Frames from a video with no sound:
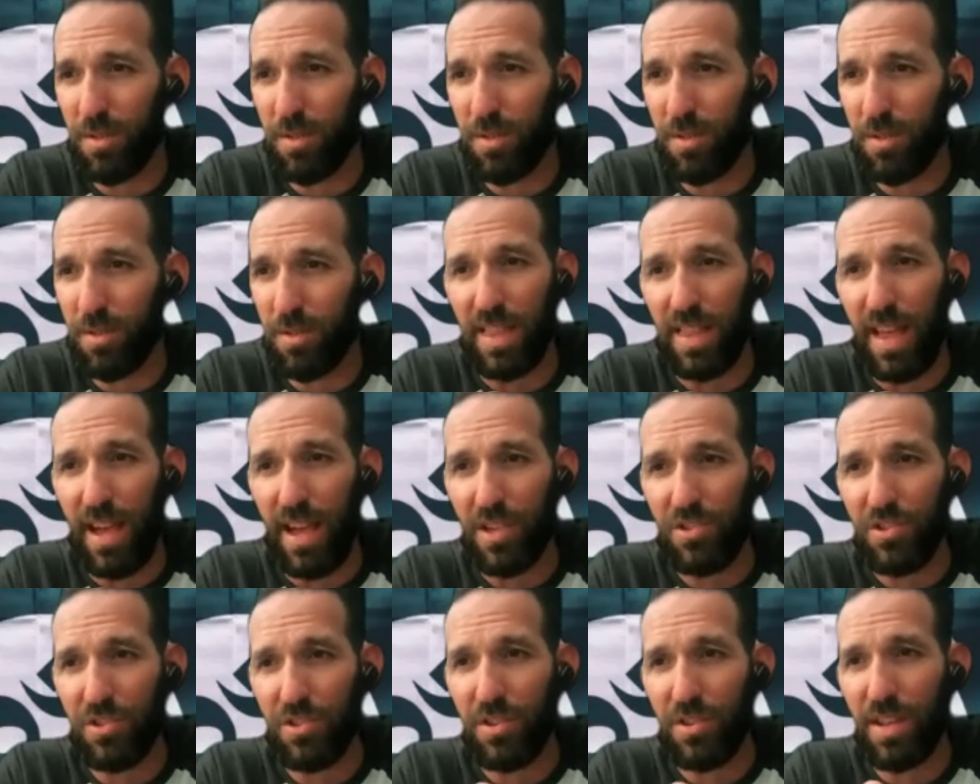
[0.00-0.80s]
that
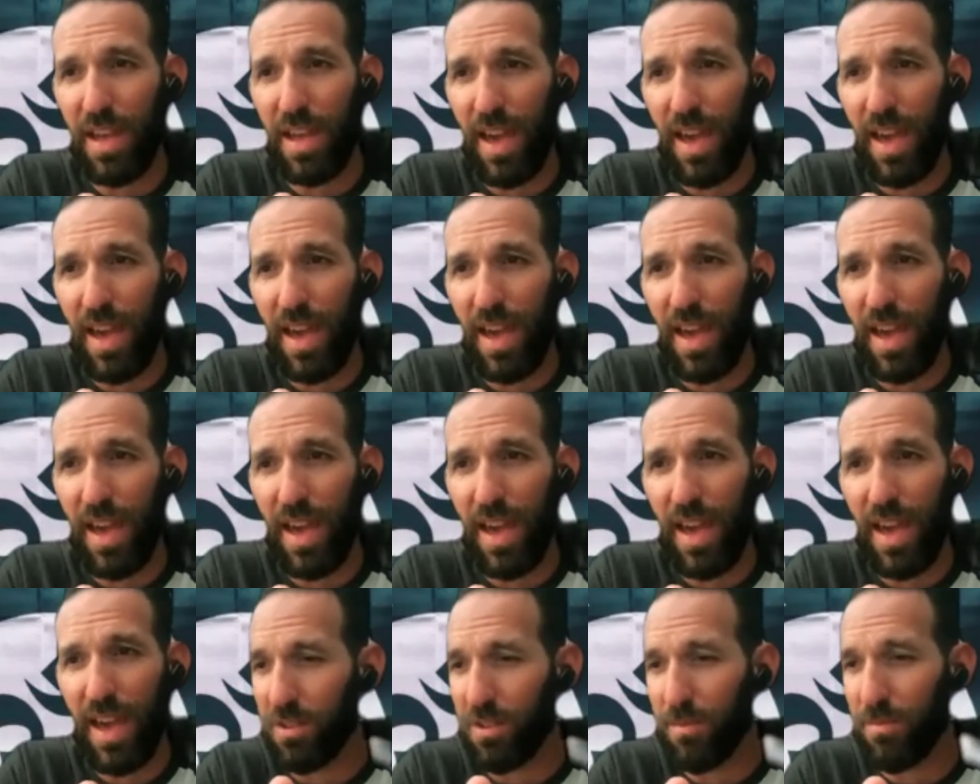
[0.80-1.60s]
allows you to have that,
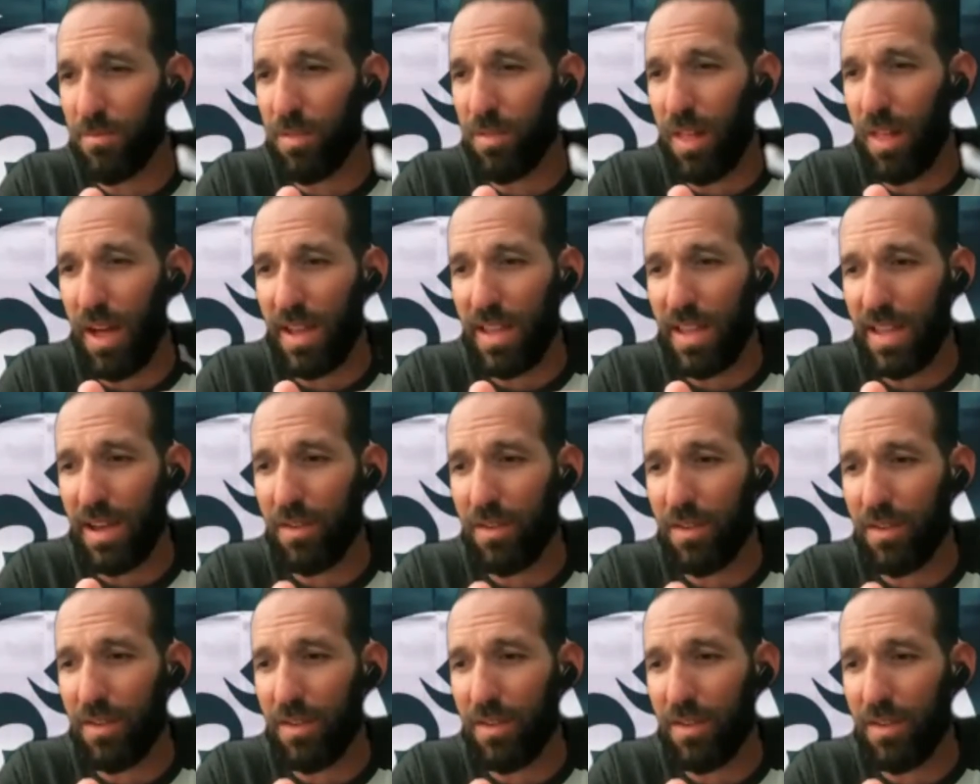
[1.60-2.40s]
where you can block
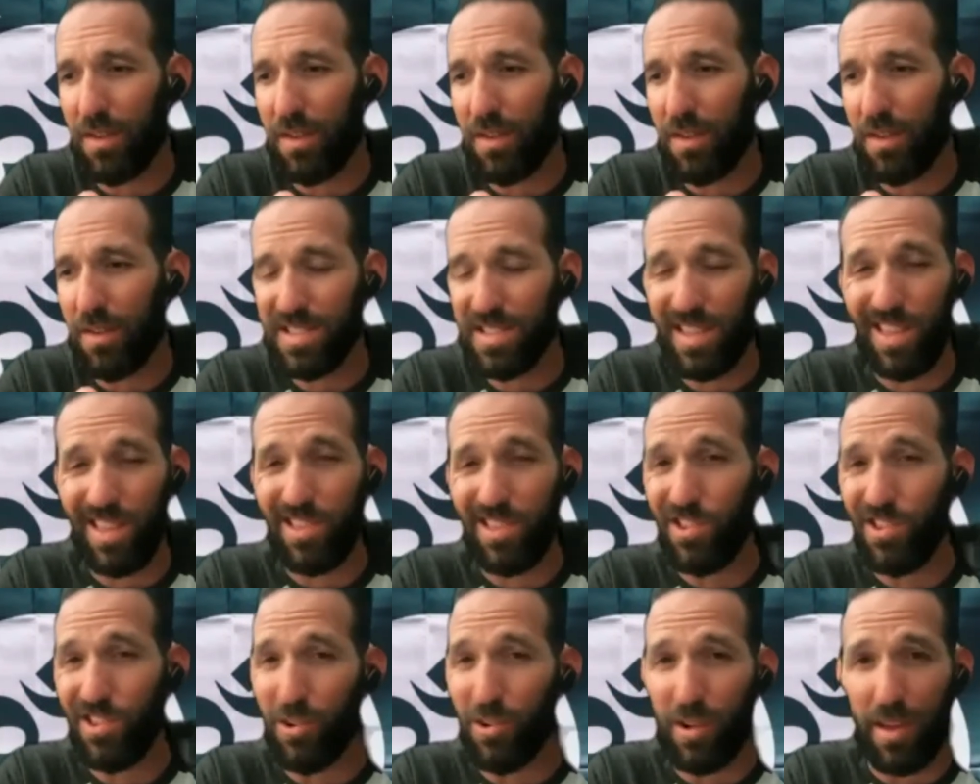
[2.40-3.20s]
out the rest and
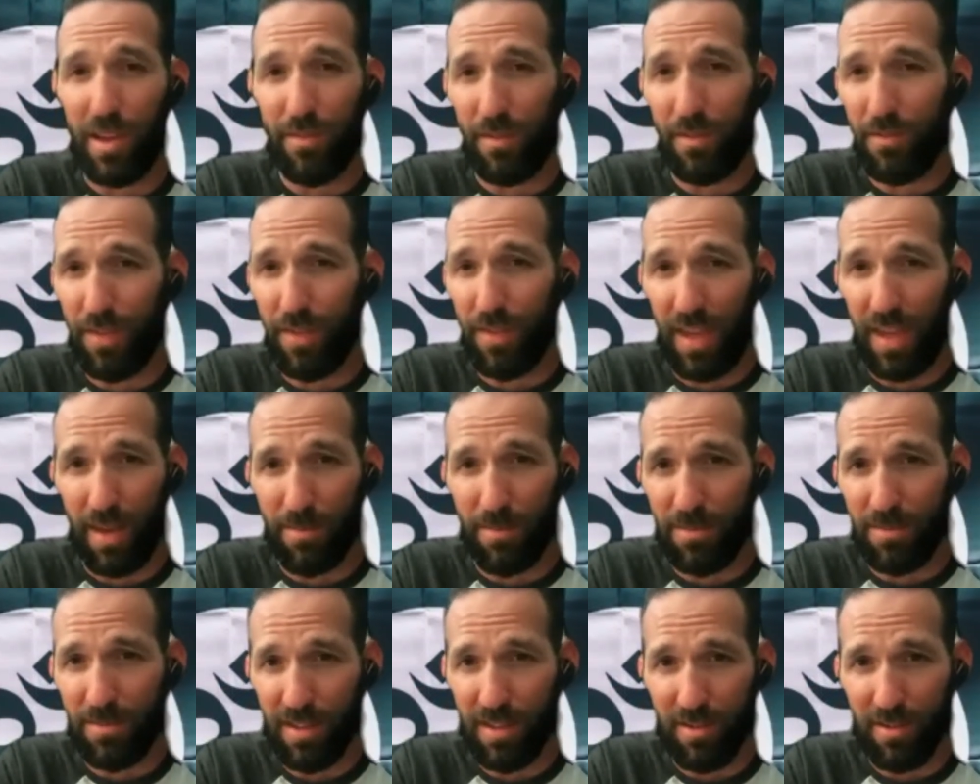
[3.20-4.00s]
you don't have a
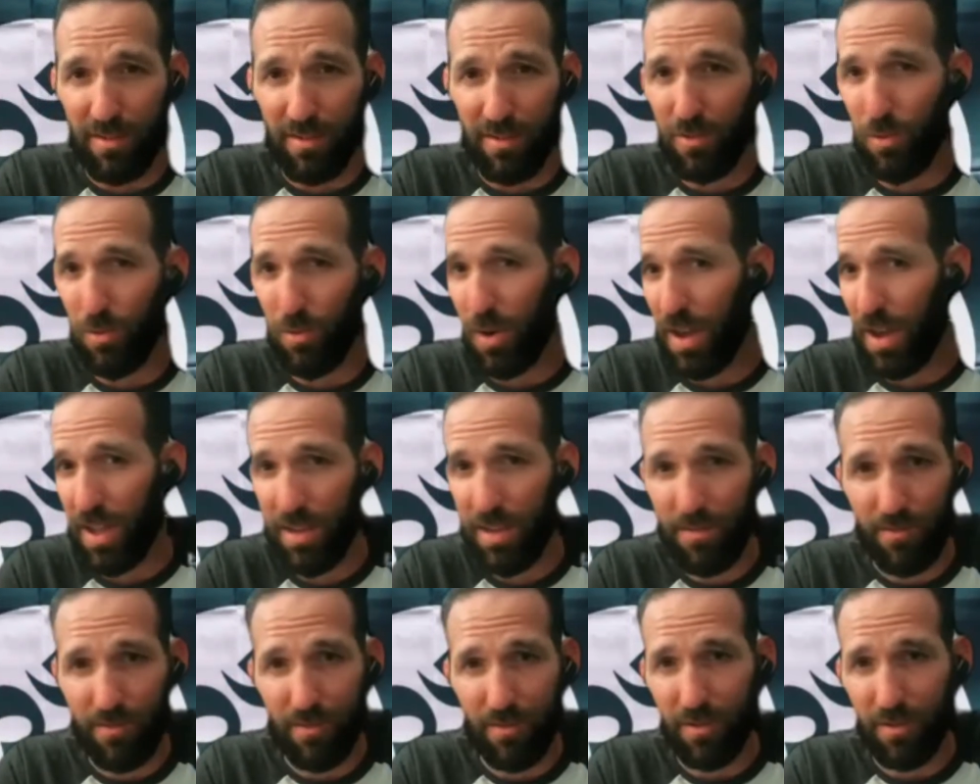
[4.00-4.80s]
family or a
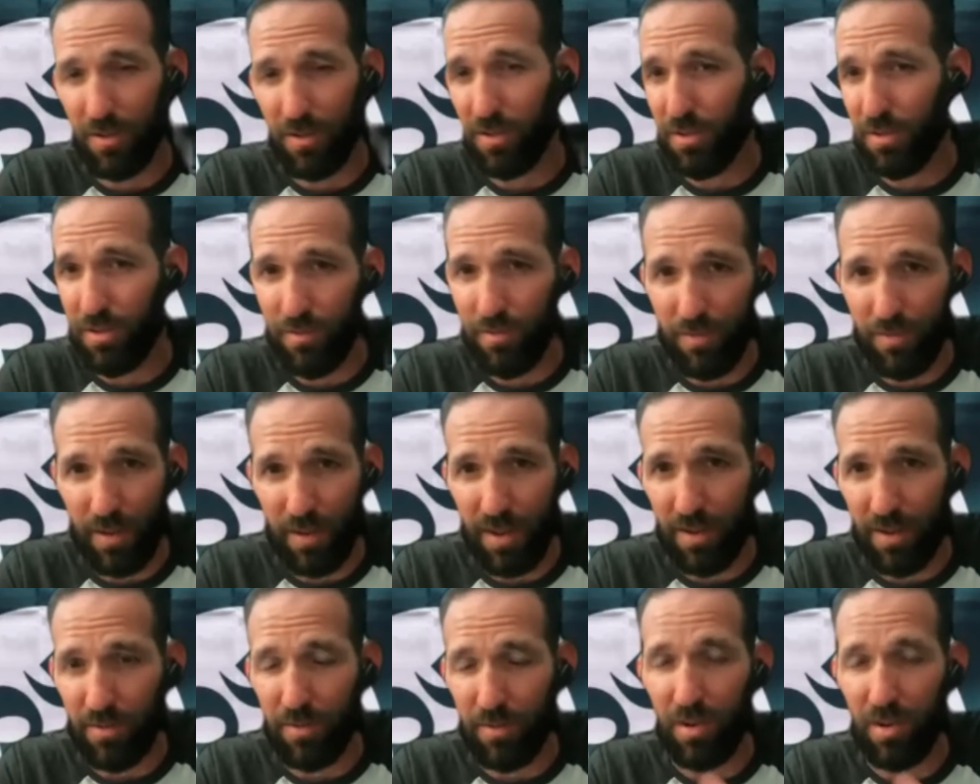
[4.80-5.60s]
wife or a
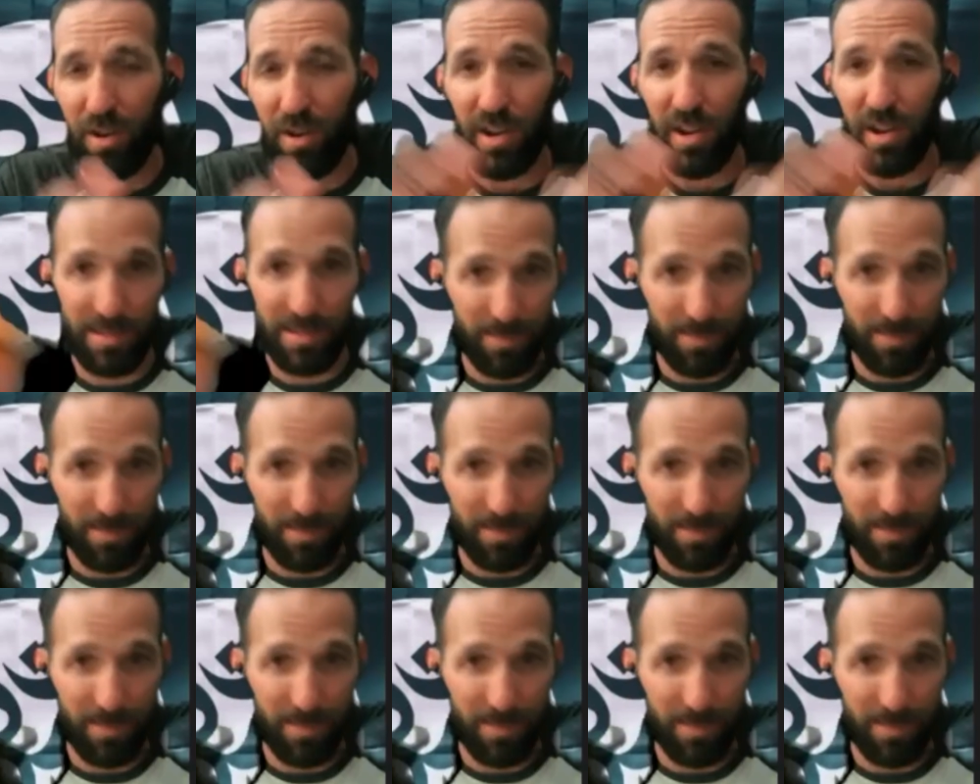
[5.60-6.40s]
girlfriend or a
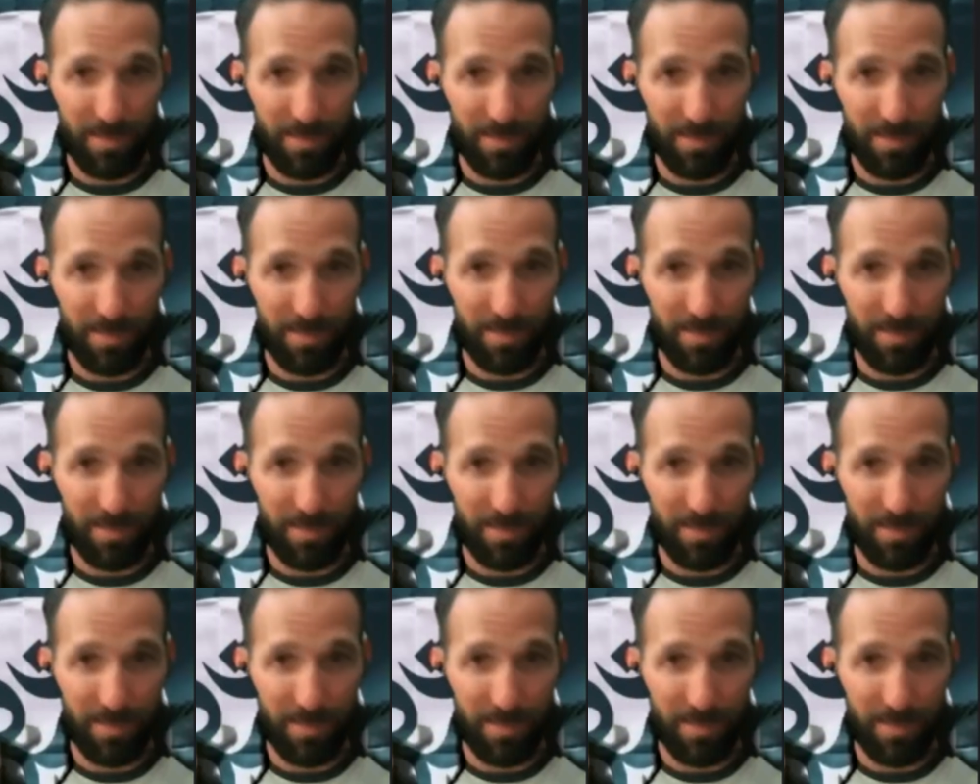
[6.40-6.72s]
husband or a